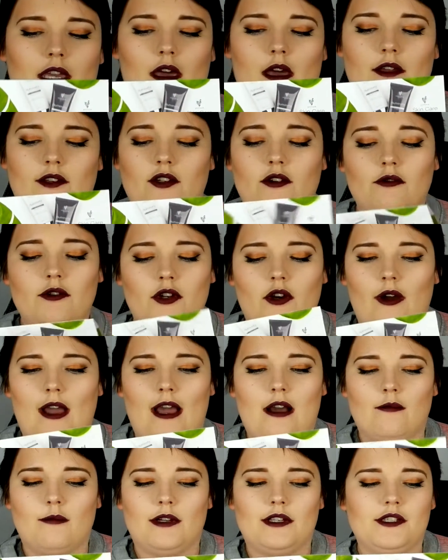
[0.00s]
I don't know
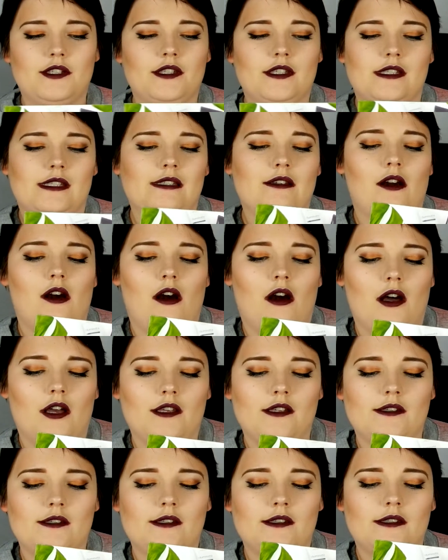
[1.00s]
how much this
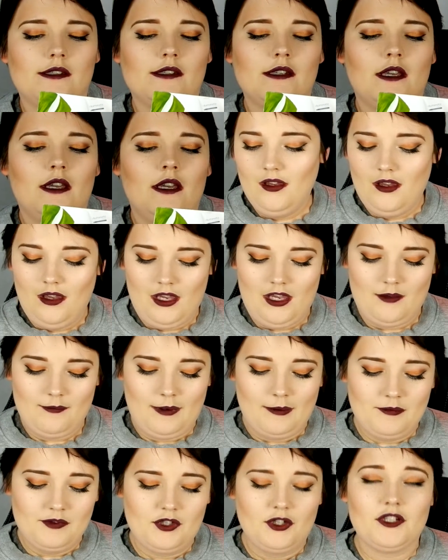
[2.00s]
costs.
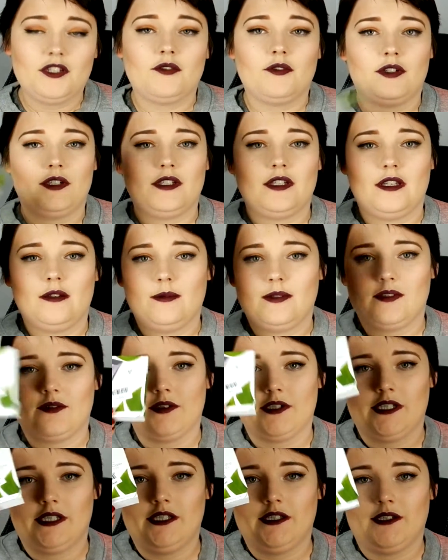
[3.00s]
I'm sure it was
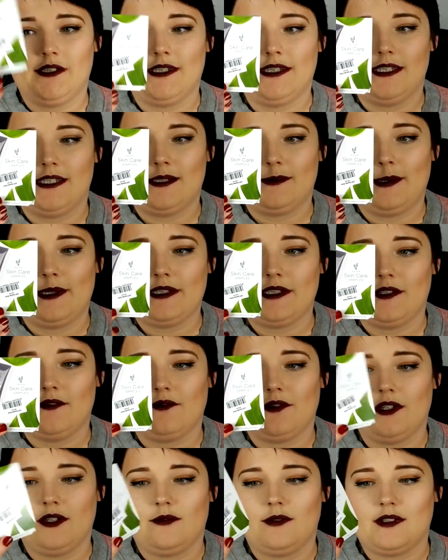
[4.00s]
ridiculously expensive
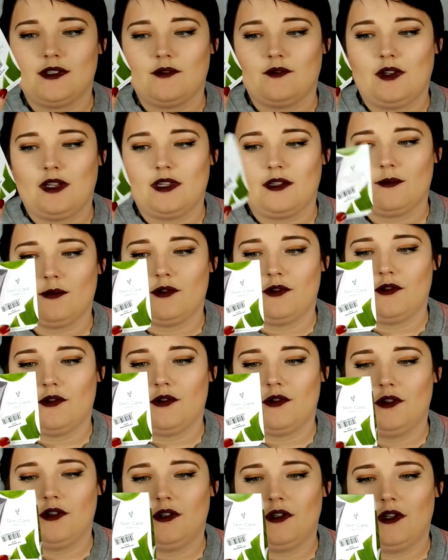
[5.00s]
when it was available,